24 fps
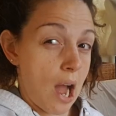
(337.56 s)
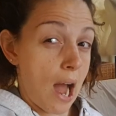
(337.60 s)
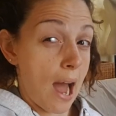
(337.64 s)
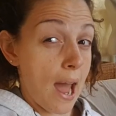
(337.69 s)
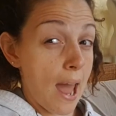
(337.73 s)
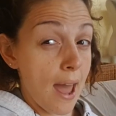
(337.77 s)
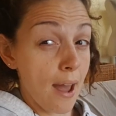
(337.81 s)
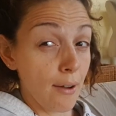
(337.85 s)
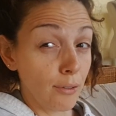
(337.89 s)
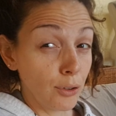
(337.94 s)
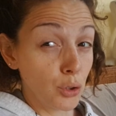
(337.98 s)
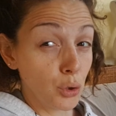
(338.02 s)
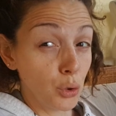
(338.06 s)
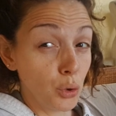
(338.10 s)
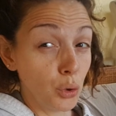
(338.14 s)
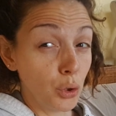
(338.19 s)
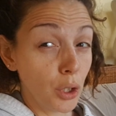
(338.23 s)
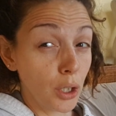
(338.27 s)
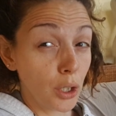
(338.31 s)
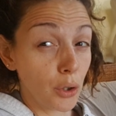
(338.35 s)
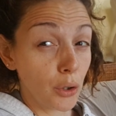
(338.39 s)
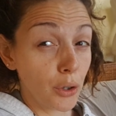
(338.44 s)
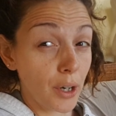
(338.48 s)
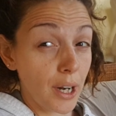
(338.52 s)
I have to do
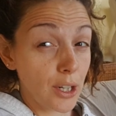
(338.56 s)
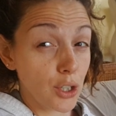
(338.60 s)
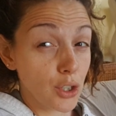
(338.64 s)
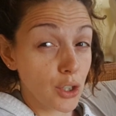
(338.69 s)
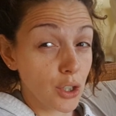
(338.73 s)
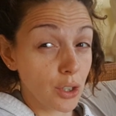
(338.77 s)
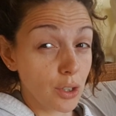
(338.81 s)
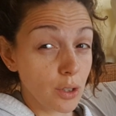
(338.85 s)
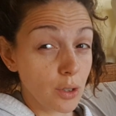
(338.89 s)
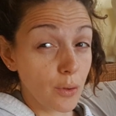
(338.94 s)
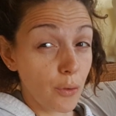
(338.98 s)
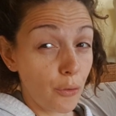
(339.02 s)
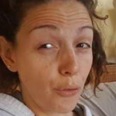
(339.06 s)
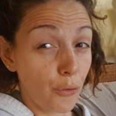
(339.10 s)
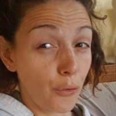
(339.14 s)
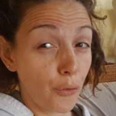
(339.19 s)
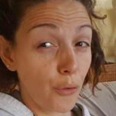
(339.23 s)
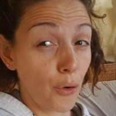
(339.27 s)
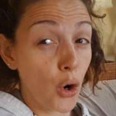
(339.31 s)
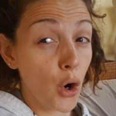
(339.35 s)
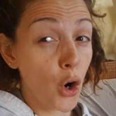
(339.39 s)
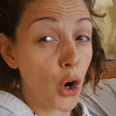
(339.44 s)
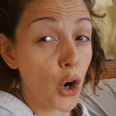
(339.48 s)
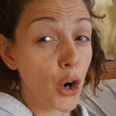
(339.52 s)
decorations
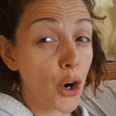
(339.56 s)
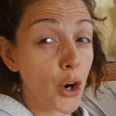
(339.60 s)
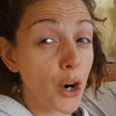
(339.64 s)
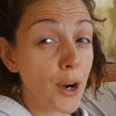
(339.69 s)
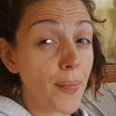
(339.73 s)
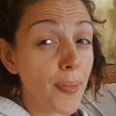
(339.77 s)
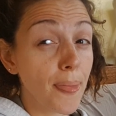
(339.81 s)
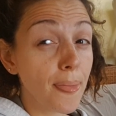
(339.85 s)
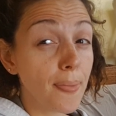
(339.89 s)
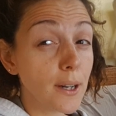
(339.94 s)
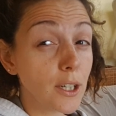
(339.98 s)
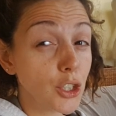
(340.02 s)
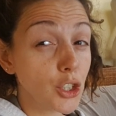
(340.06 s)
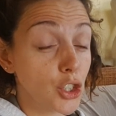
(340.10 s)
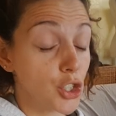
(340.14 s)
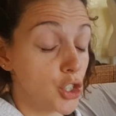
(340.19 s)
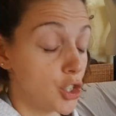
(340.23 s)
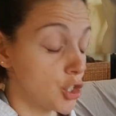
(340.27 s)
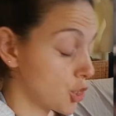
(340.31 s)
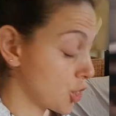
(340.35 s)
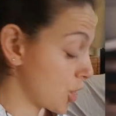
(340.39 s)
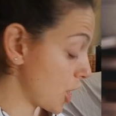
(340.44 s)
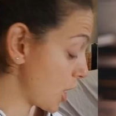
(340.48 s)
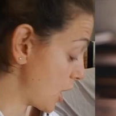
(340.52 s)
for the
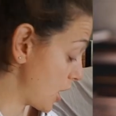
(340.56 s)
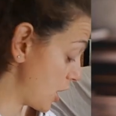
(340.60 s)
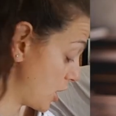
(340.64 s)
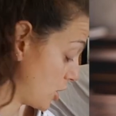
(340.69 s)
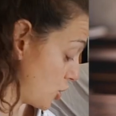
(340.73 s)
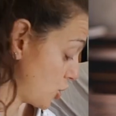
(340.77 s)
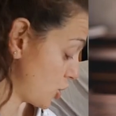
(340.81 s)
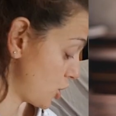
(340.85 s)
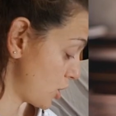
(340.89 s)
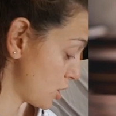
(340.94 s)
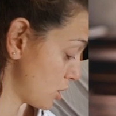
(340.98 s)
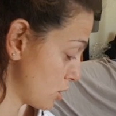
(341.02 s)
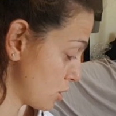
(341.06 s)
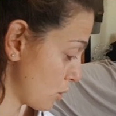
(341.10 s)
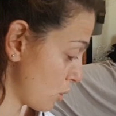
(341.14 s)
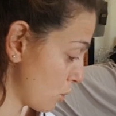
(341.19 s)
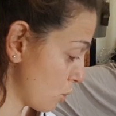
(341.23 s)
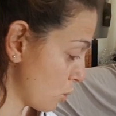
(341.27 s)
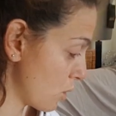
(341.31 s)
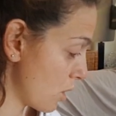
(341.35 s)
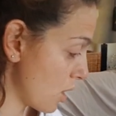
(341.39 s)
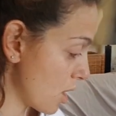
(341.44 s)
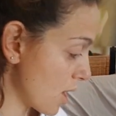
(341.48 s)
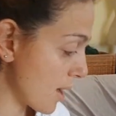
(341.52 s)
church. So
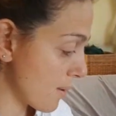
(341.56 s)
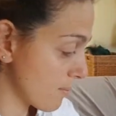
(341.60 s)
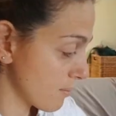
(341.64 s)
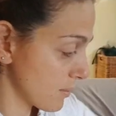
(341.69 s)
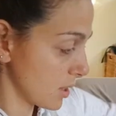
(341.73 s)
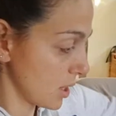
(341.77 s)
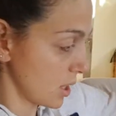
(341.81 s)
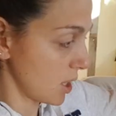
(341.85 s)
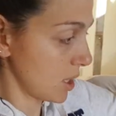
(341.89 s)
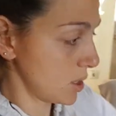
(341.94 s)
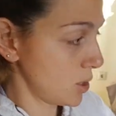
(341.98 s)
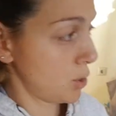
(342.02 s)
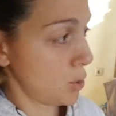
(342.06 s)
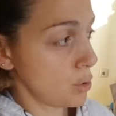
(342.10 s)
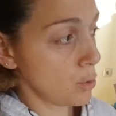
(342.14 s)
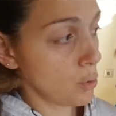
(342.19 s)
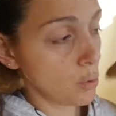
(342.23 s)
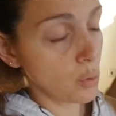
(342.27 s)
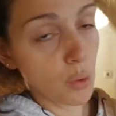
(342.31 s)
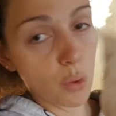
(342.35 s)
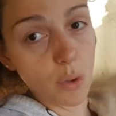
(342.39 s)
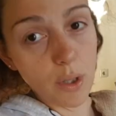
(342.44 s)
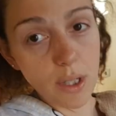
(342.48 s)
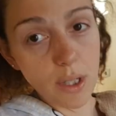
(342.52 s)
what I'm gonna do